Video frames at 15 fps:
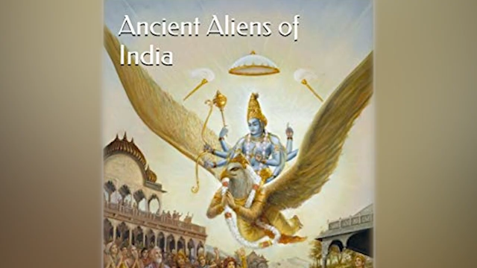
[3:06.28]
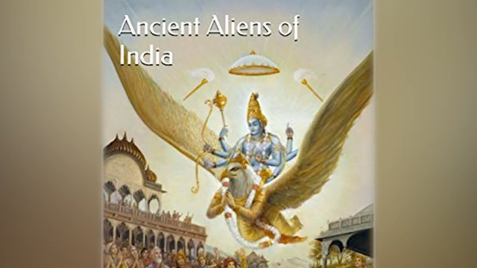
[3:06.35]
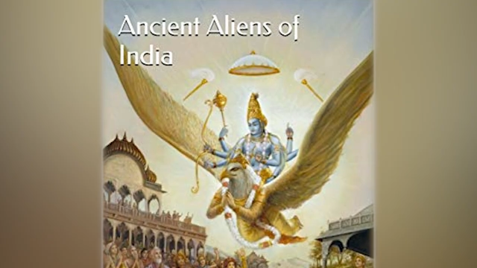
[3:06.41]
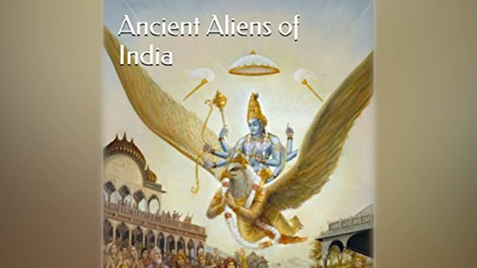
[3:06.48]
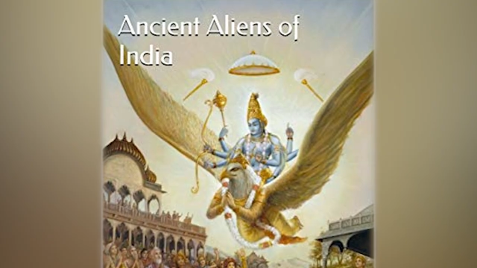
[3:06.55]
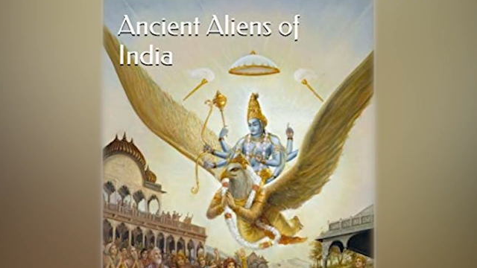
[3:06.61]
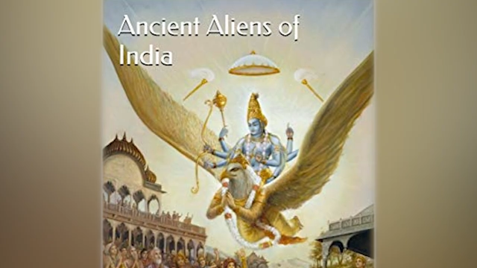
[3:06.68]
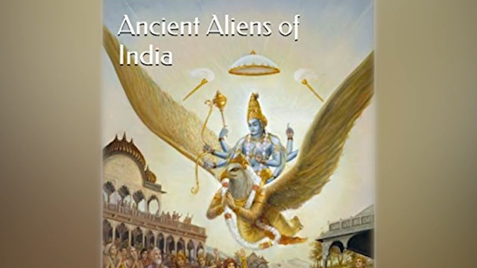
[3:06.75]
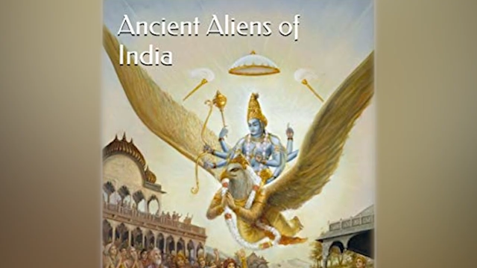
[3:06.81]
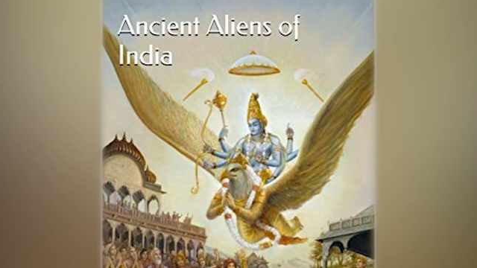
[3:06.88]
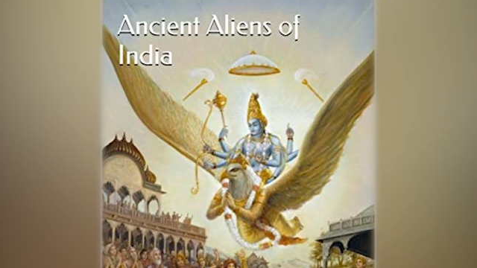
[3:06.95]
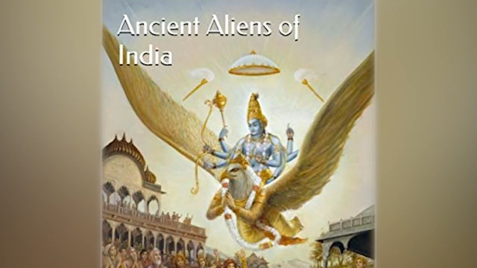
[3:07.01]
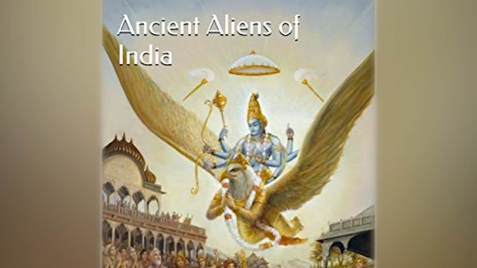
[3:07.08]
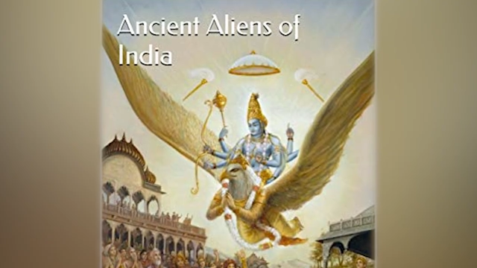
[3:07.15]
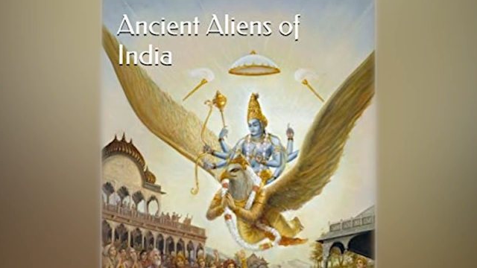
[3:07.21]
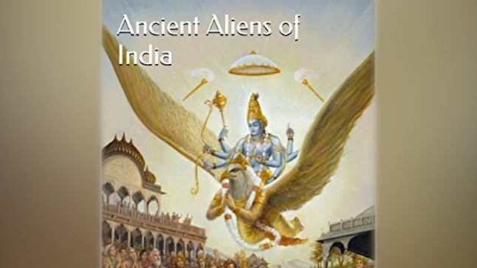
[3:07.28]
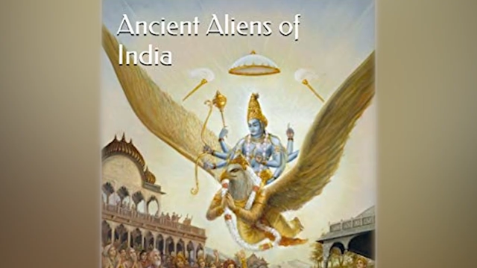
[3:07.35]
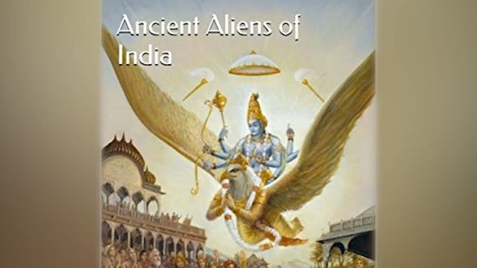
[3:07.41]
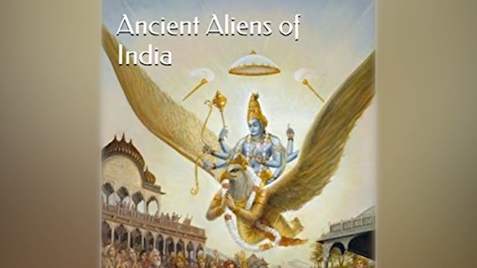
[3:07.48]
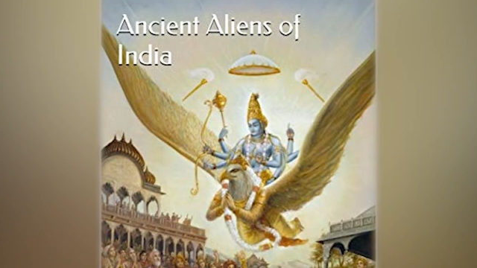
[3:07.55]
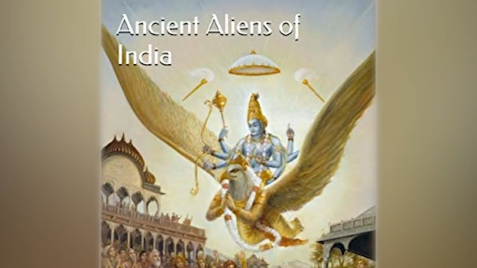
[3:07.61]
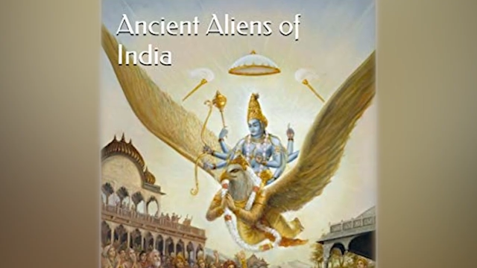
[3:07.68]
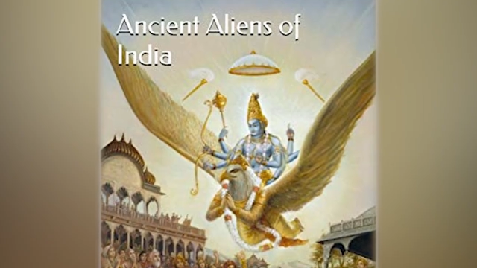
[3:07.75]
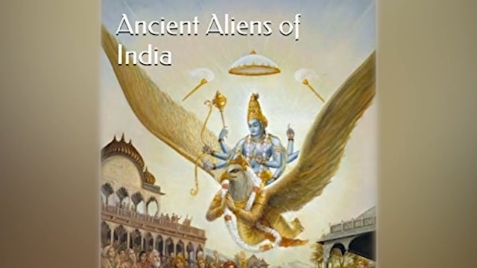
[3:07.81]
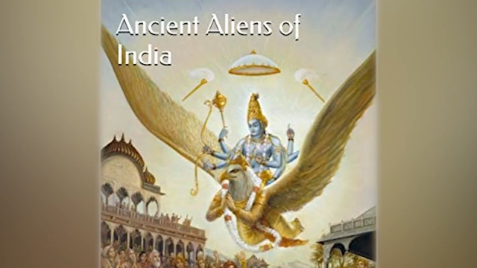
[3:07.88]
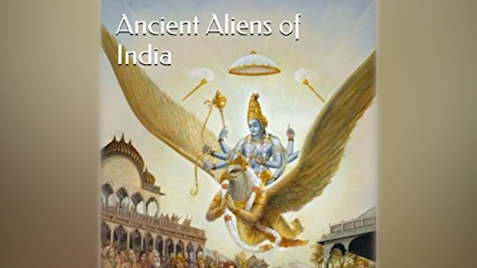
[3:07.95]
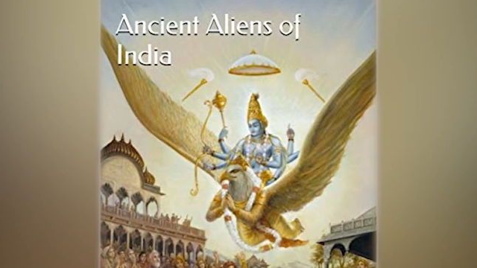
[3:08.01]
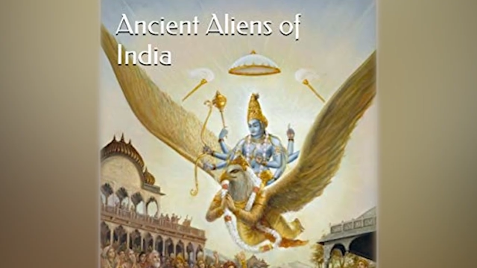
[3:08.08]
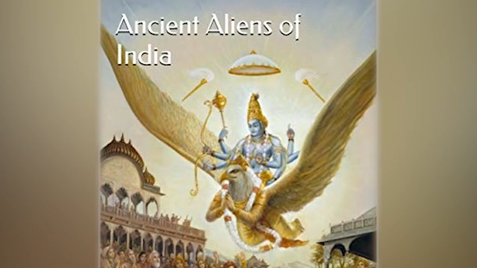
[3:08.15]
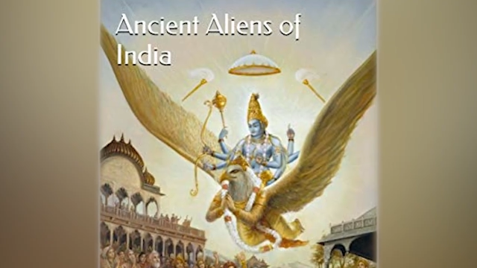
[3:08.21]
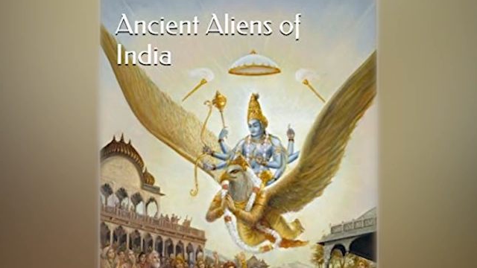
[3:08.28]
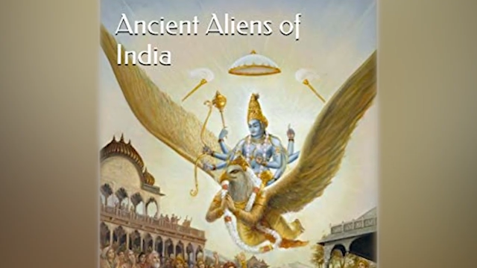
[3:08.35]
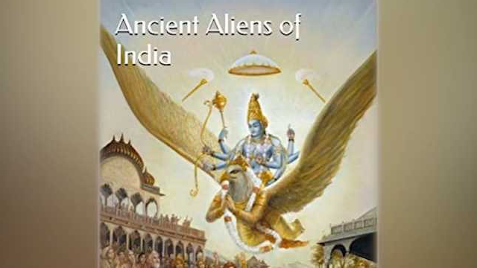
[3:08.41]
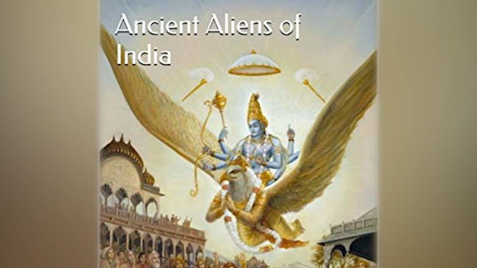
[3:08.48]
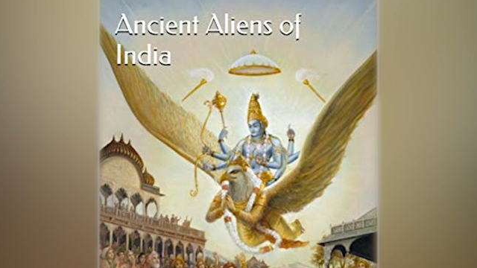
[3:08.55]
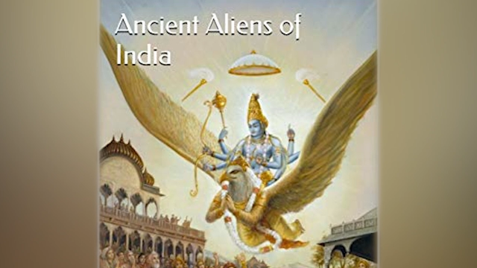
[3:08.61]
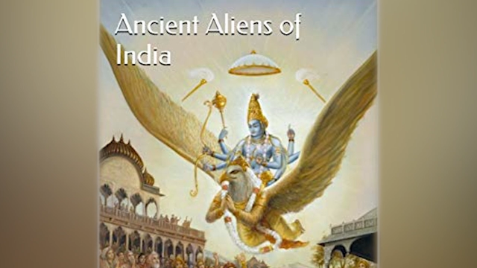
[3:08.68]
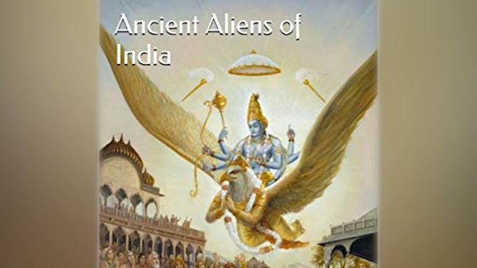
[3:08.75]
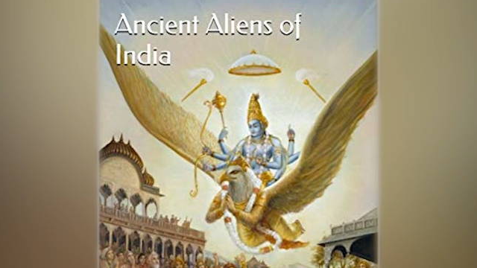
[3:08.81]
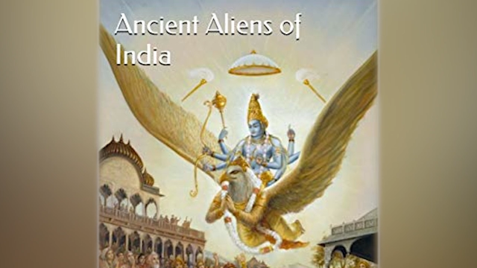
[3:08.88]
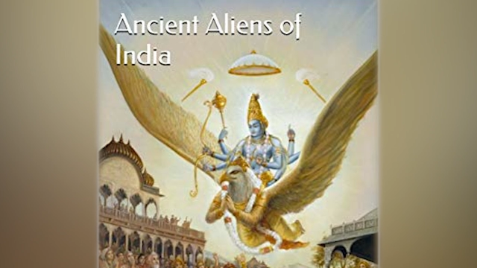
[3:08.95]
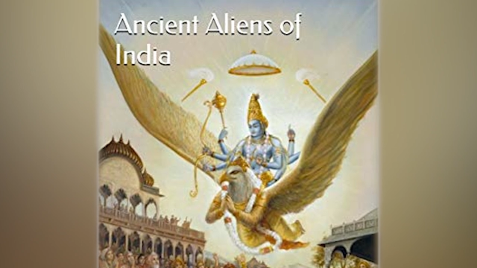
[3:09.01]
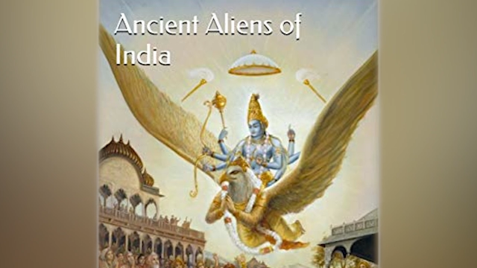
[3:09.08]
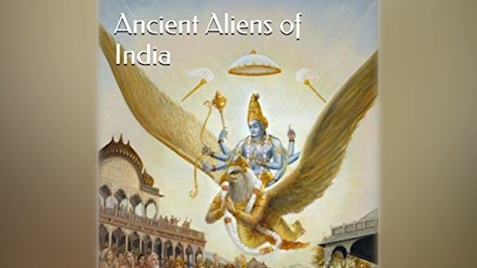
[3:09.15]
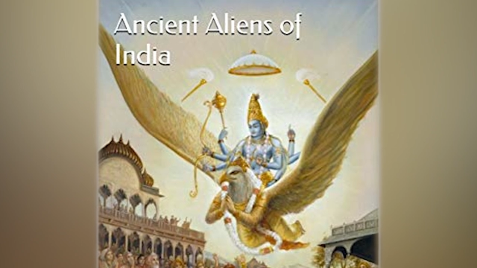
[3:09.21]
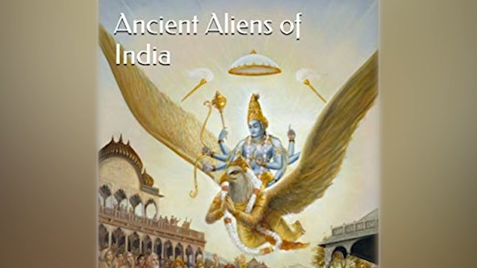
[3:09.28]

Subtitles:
No face is visible, so there are no lips to read.